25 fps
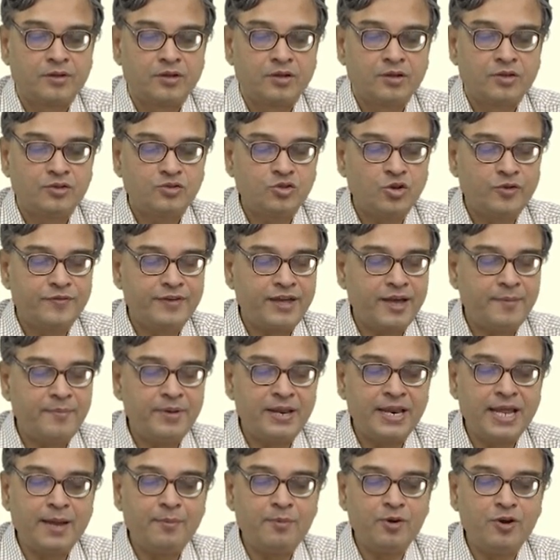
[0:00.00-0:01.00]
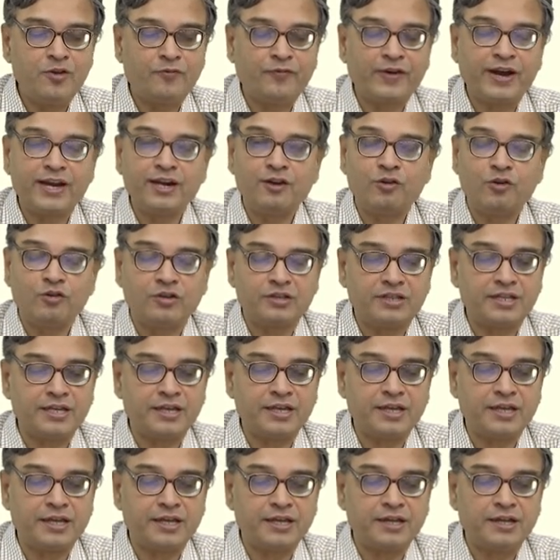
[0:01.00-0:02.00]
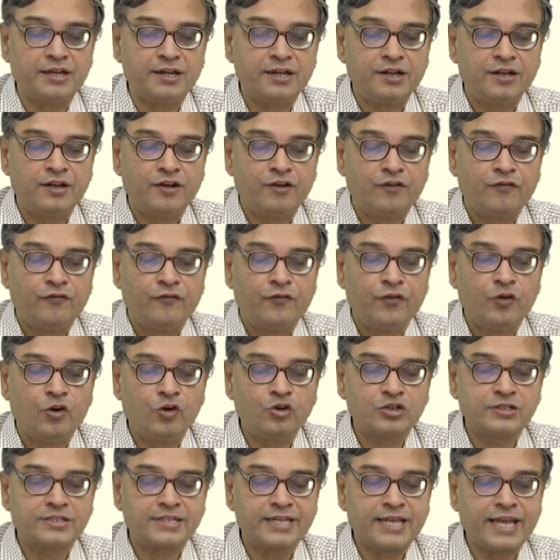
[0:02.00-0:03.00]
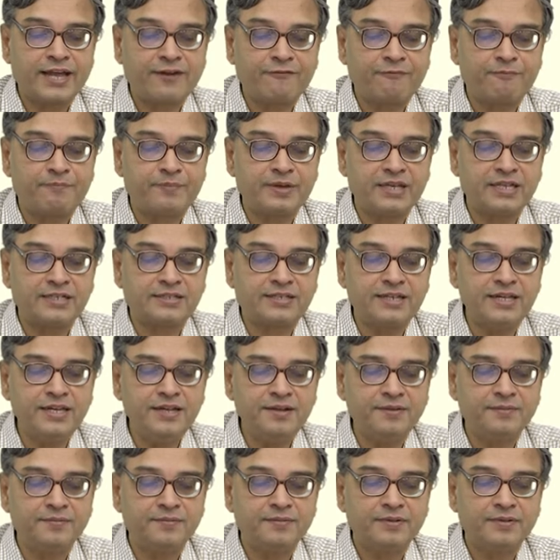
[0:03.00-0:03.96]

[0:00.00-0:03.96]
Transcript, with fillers: So, we have been able to find out the force F B C,